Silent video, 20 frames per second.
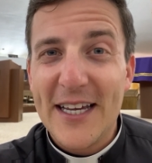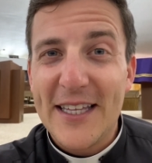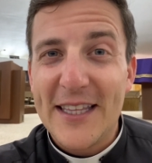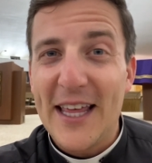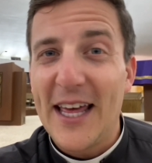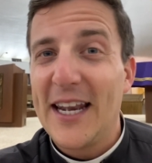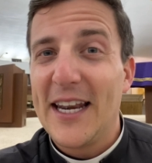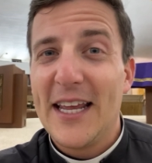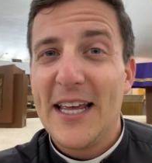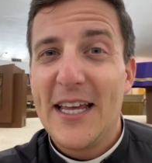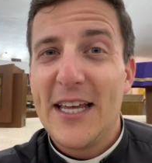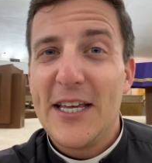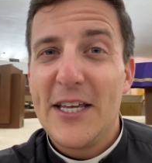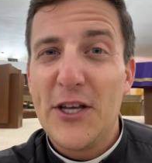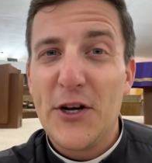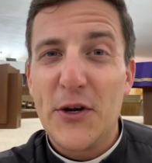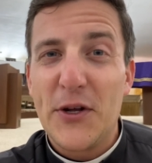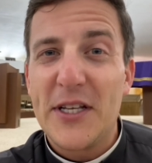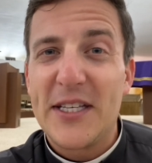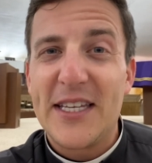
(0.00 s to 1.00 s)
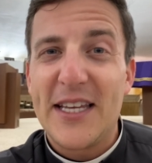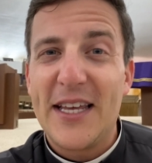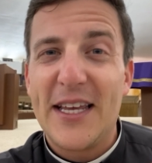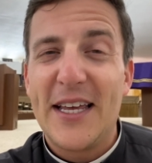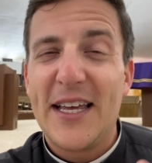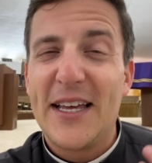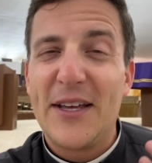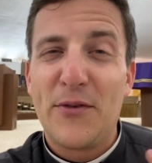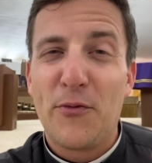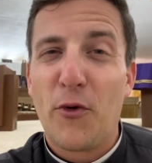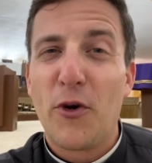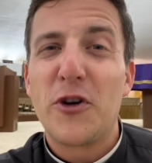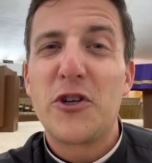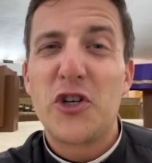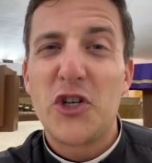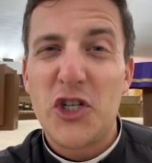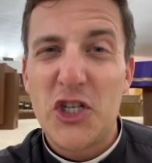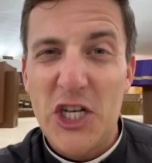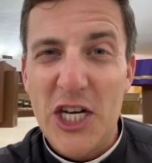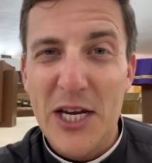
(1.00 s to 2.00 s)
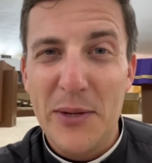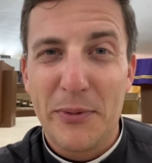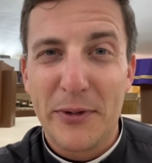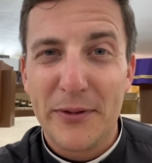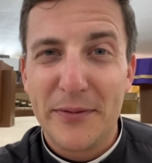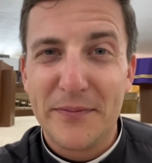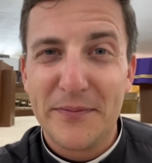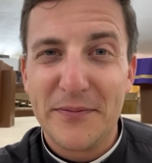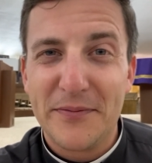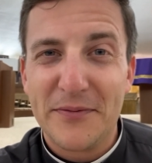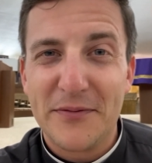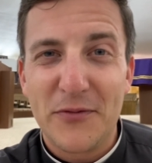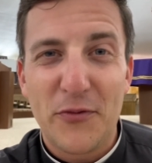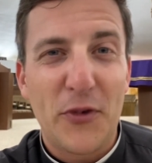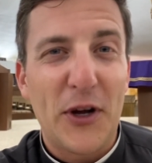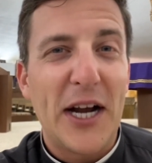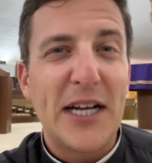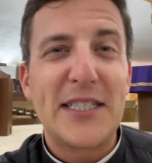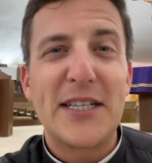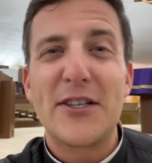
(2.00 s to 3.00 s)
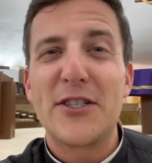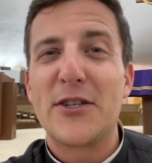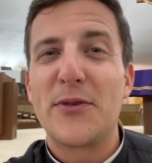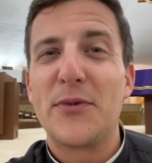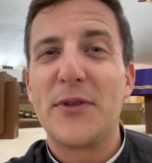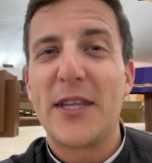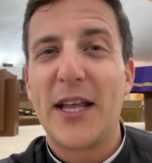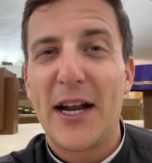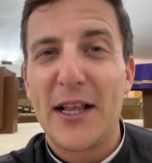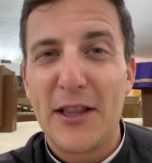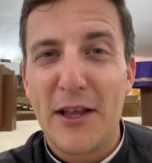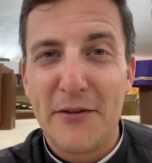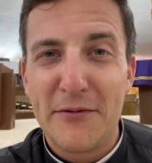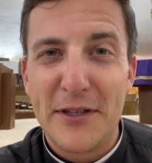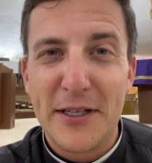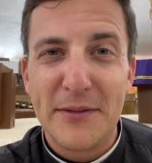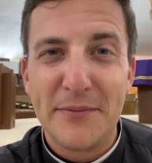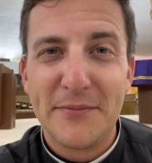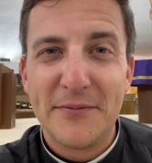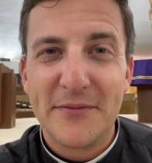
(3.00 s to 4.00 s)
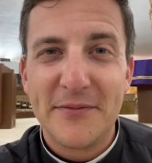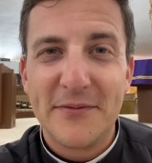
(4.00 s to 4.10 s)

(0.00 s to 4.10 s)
That, you know, it's words are cheap. When I tell someone that I love them,